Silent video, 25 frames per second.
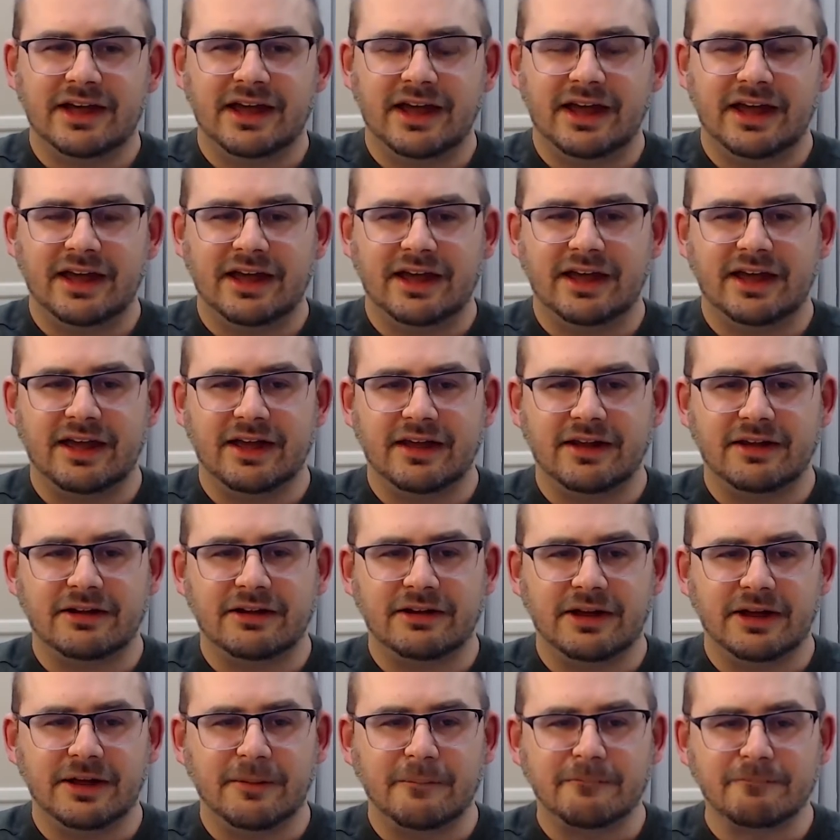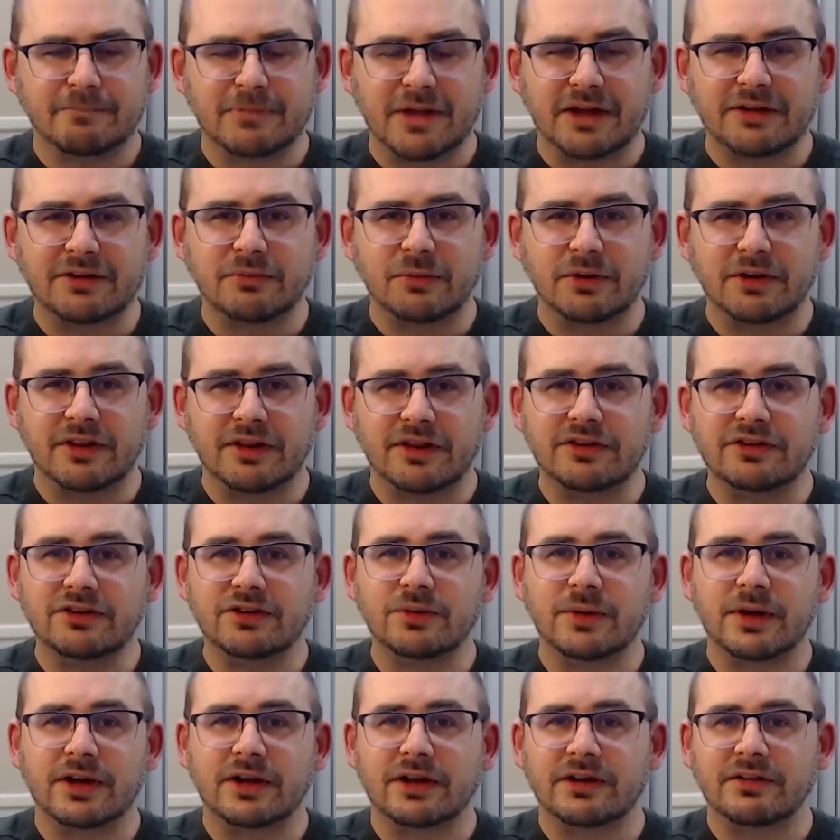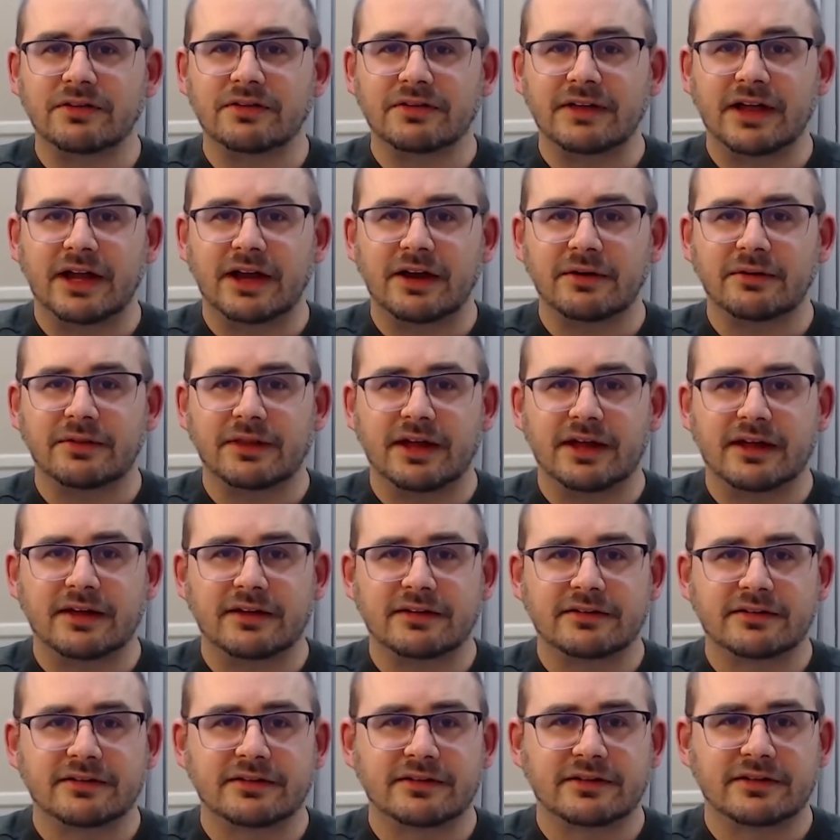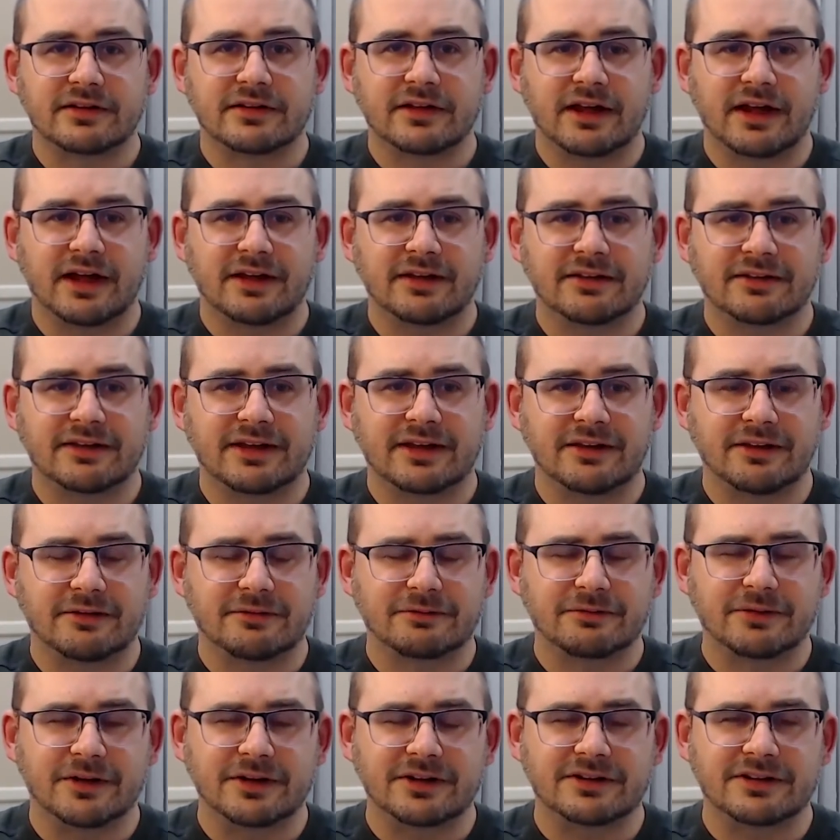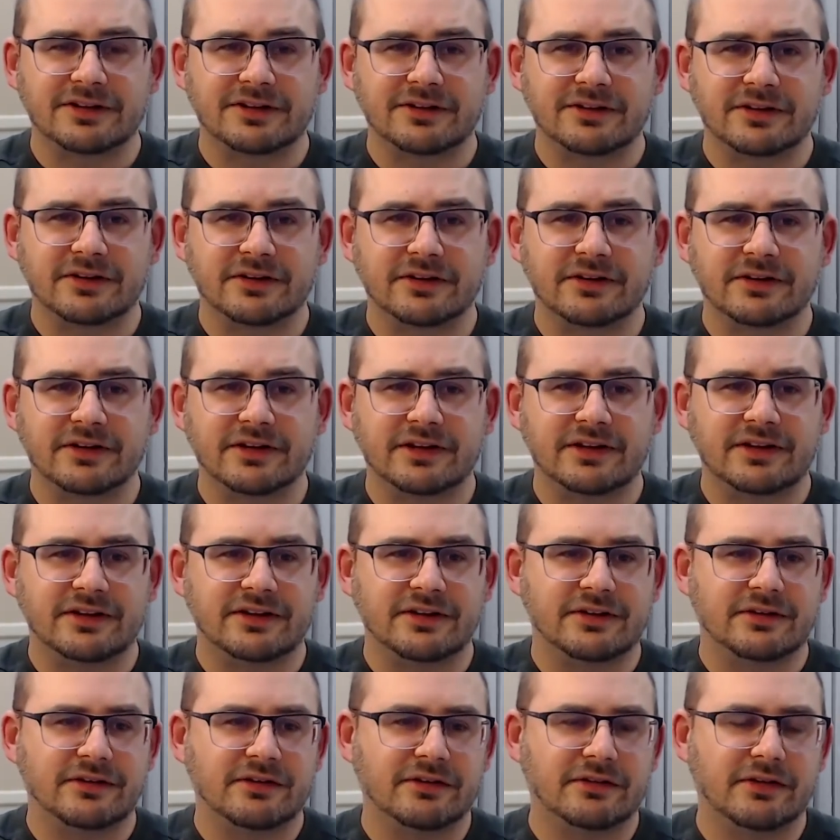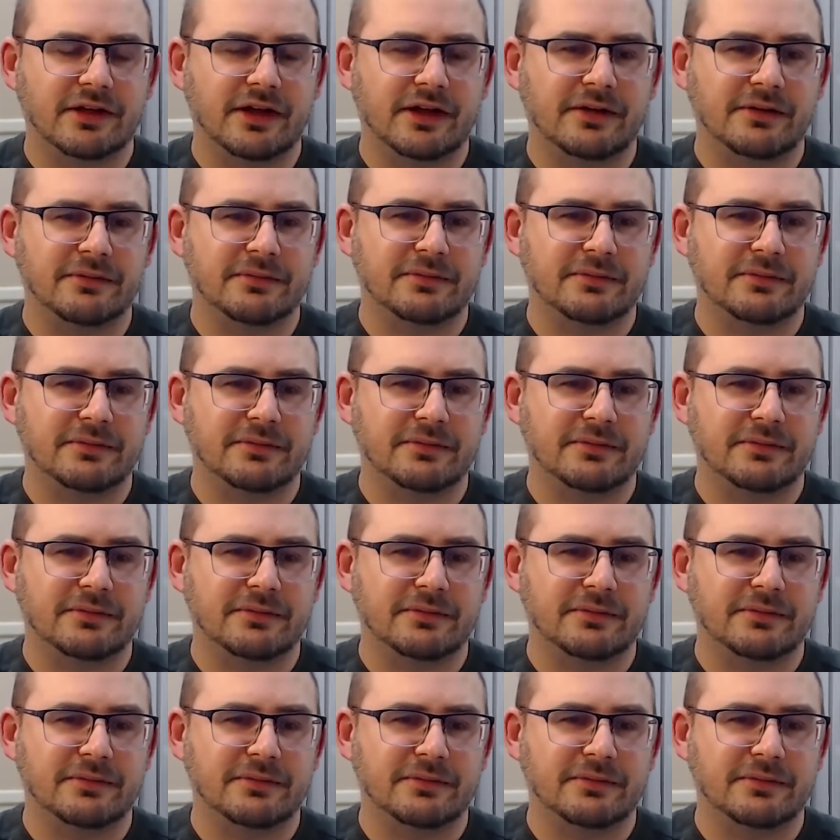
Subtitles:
And one of the new areas now that kind of the frontier is